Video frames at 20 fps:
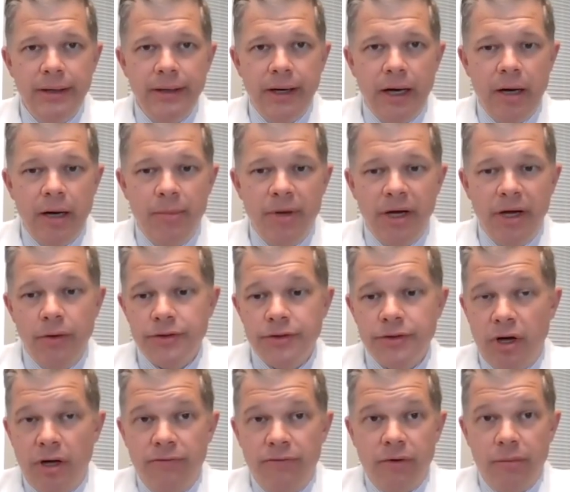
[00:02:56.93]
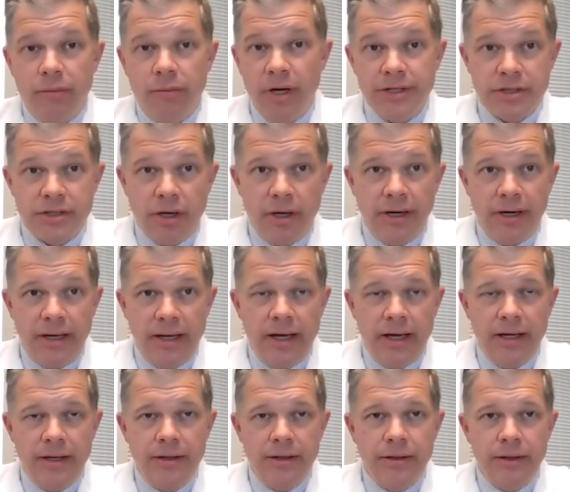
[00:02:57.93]
But it goes on for months on
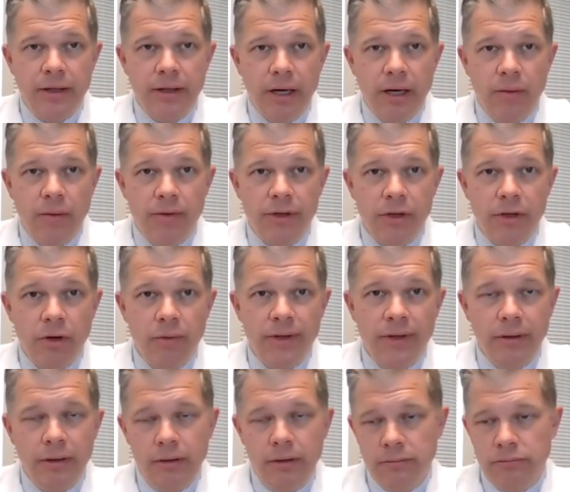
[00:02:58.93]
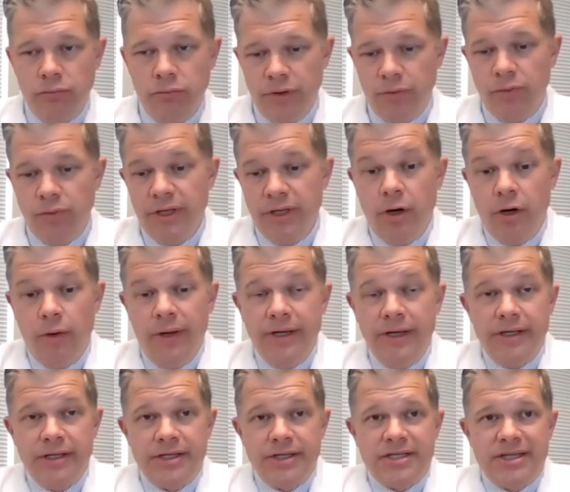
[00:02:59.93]
end with really no
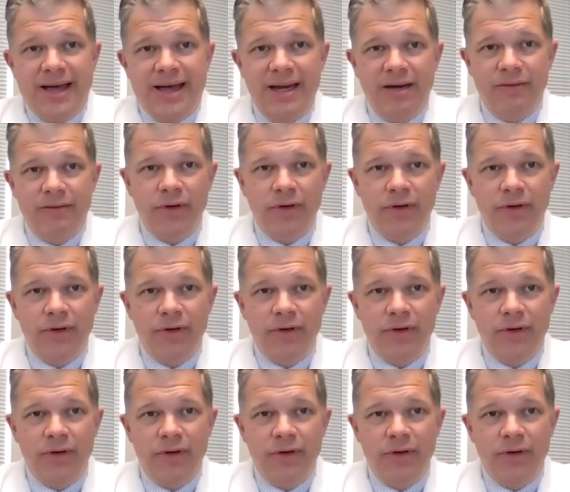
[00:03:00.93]
end in sight